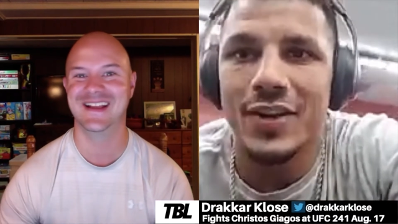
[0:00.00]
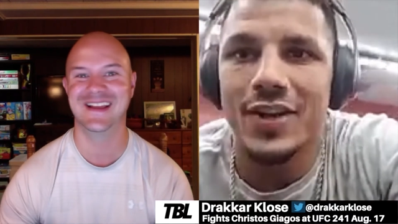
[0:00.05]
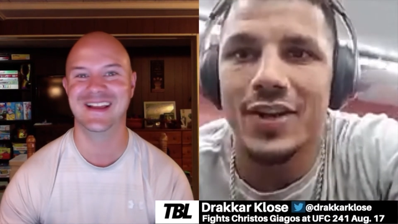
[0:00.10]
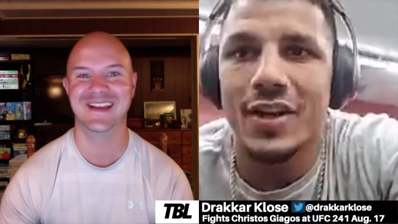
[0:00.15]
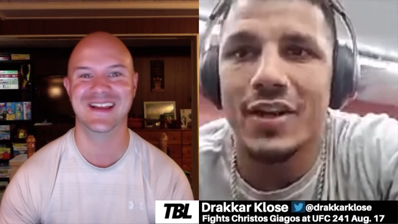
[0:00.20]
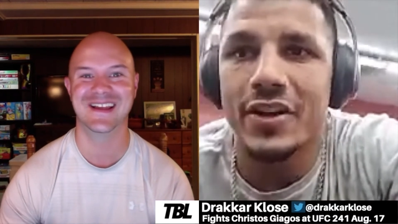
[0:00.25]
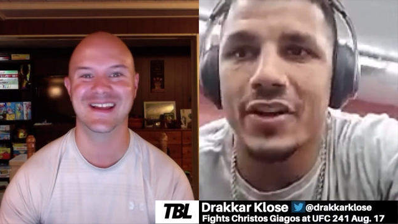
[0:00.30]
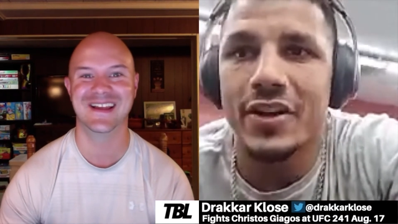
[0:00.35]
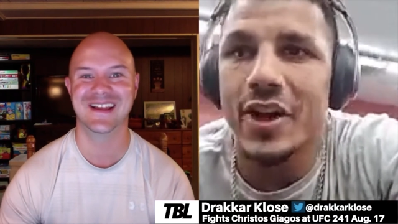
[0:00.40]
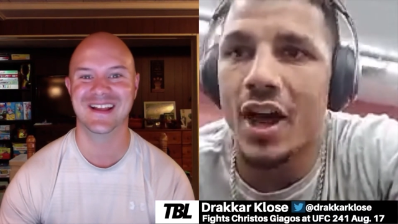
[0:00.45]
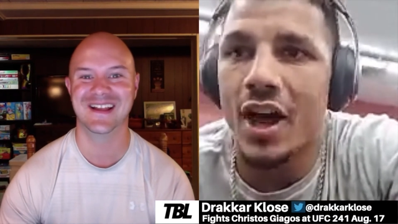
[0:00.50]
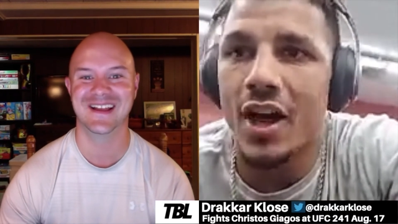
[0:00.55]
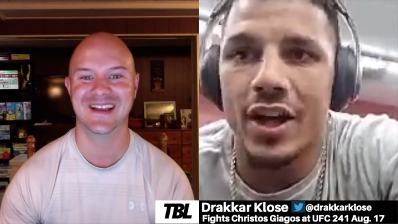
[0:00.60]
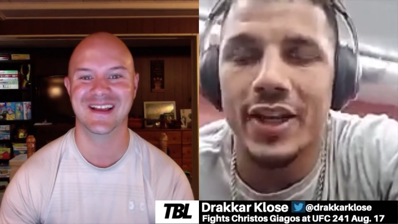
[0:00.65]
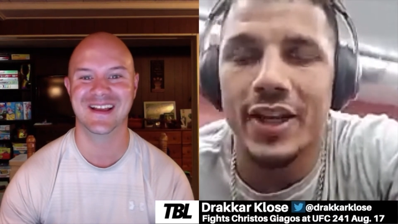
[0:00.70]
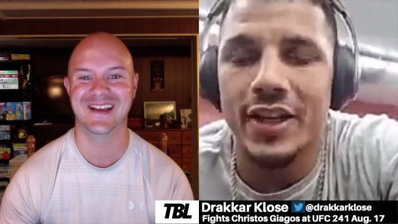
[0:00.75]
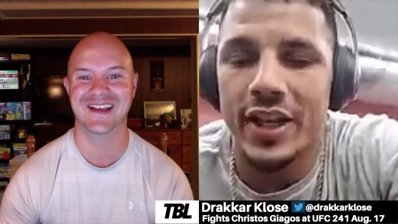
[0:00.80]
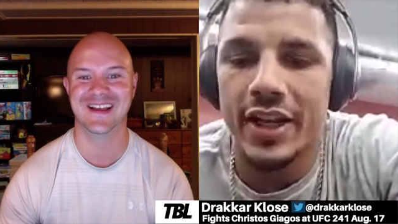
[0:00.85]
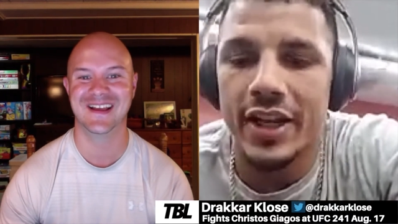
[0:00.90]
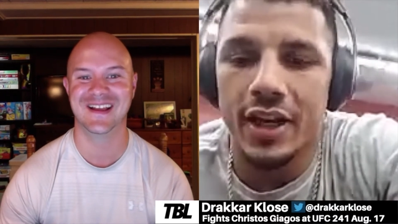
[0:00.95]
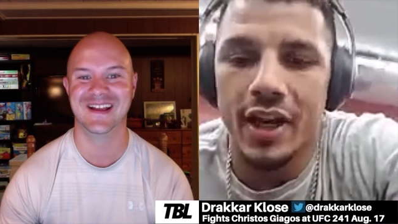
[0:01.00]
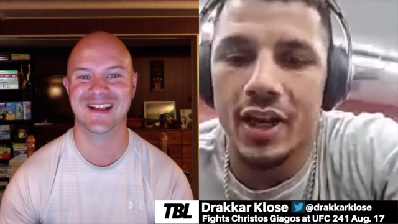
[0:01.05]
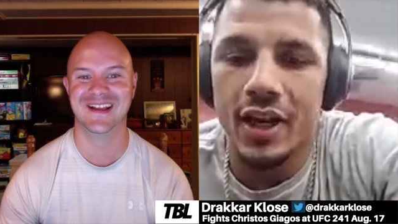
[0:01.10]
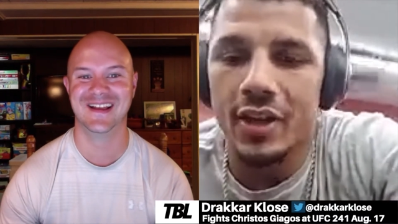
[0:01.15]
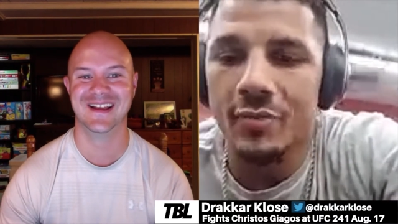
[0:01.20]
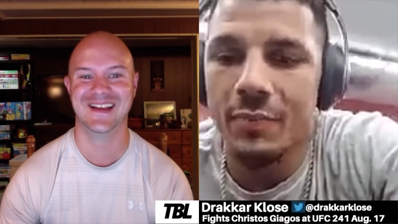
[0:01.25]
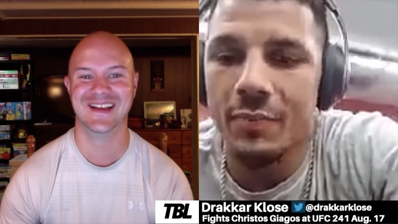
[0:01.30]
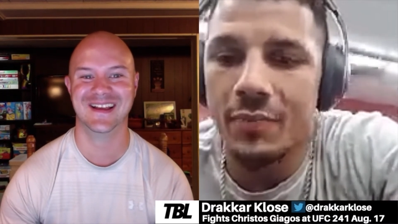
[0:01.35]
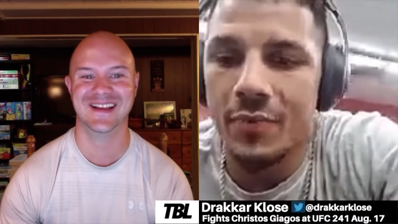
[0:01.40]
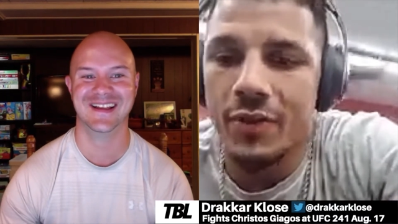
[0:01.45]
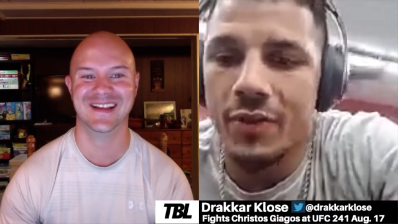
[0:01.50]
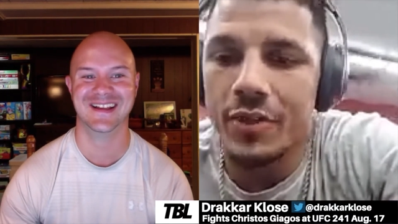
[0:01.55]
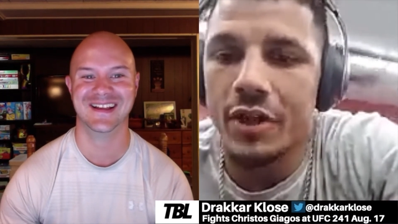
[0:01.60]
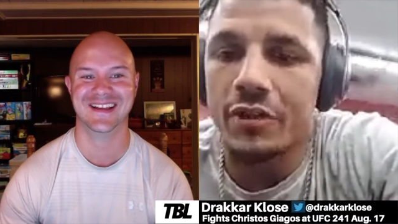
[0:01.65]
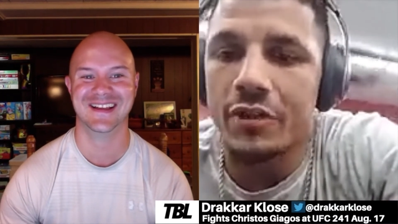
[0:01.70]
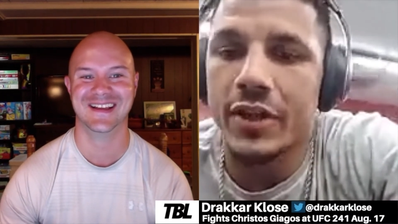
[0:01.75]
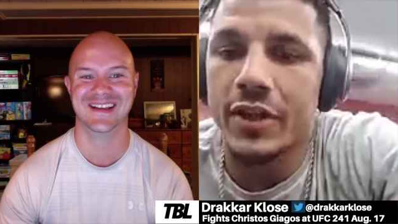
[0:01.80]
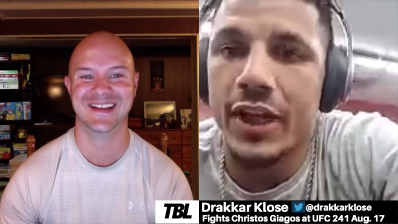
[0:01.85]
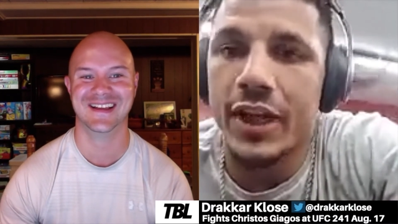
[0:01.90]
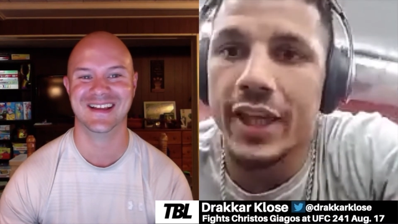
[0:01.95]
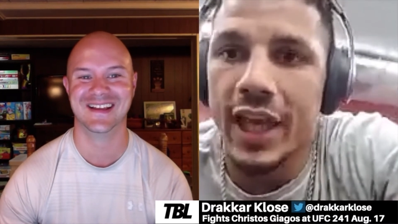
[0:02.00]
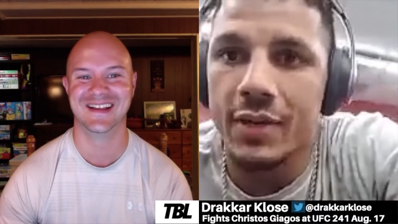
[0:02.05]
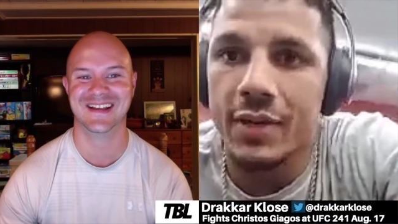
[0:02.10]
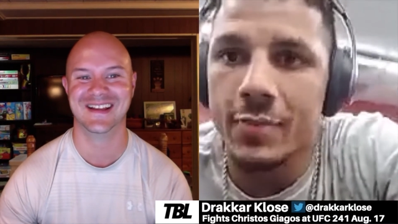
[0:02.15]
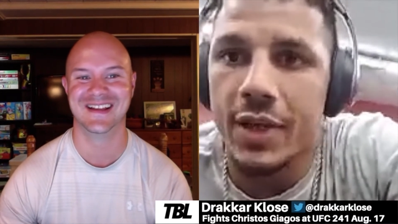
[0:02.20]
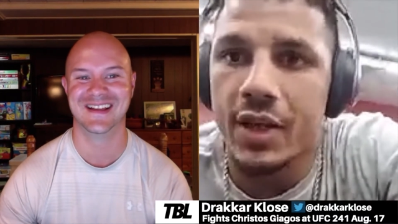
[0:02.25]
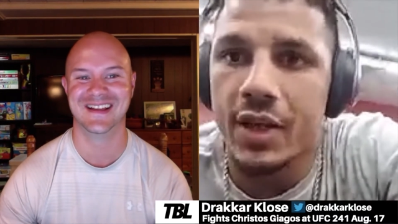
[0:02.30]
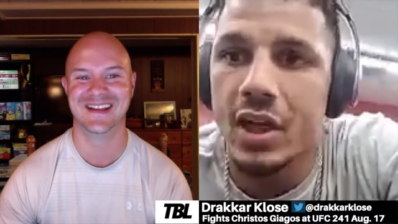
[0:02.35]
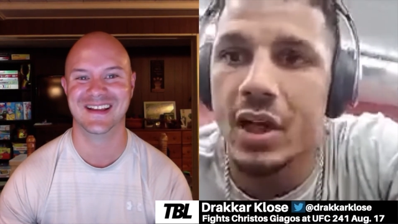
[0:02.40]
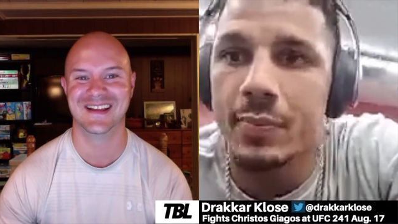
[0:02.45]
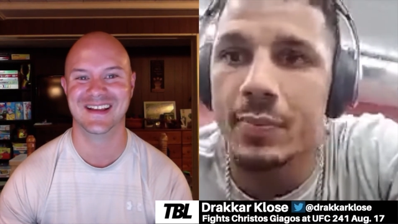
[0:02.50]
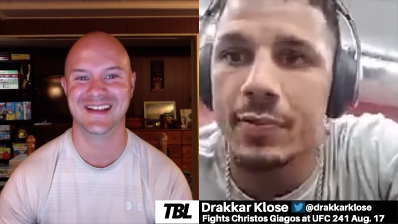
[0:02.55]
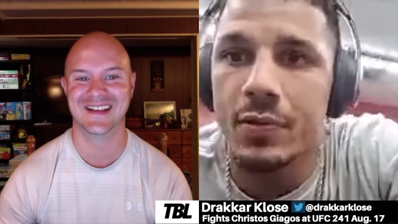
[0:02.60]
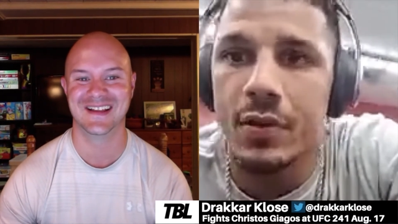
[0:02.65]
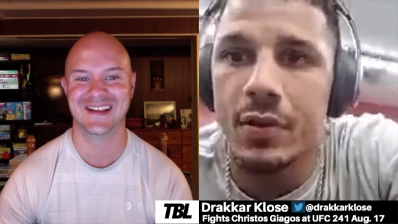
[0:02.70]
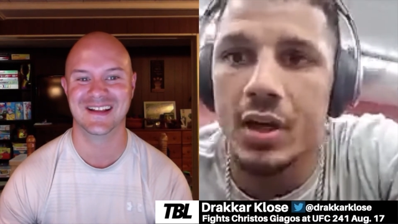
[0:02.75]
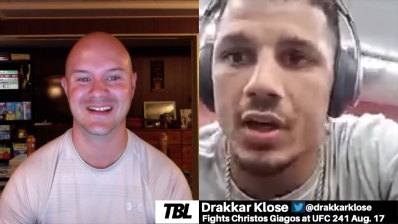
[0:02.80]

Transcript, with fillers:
Speaker 1: No, it didn't. Um, you know, they gave me a couple,